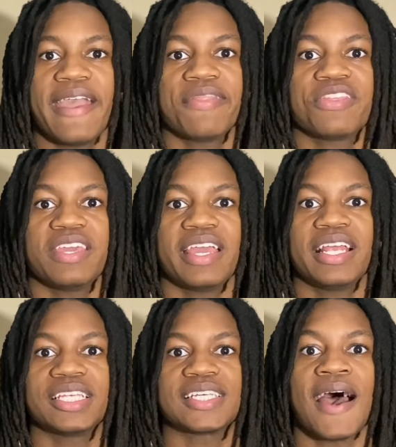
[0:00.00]
And the
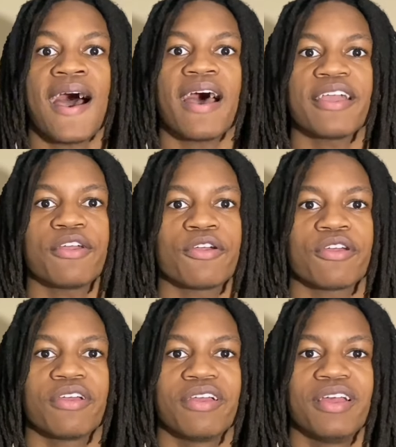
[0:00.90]

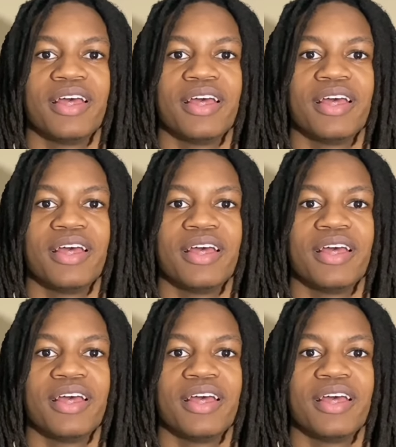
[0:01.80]
entire